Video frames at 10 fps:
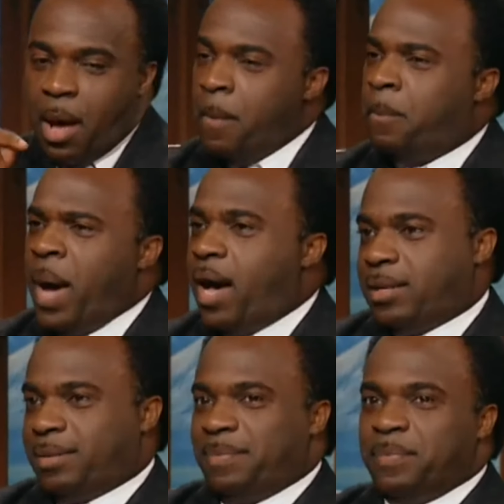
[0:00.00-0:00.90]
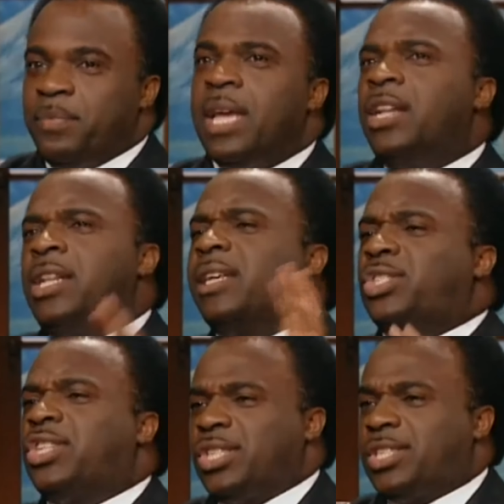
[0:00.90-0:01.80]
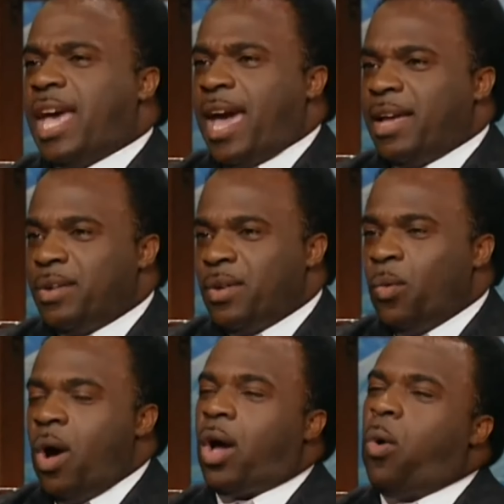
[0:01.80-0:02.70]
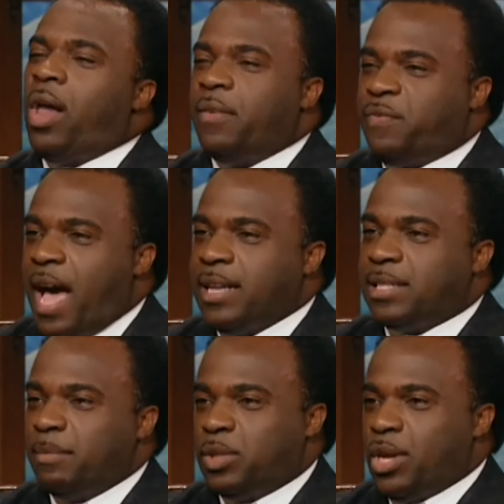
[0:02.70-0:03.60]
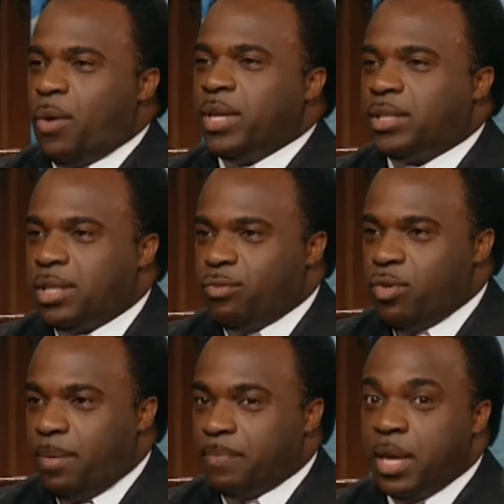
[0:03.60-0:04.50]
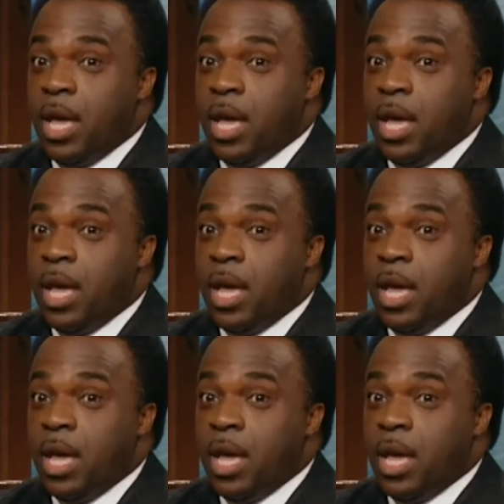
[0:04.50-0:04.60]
But let's just say what qualifies him to go into the room.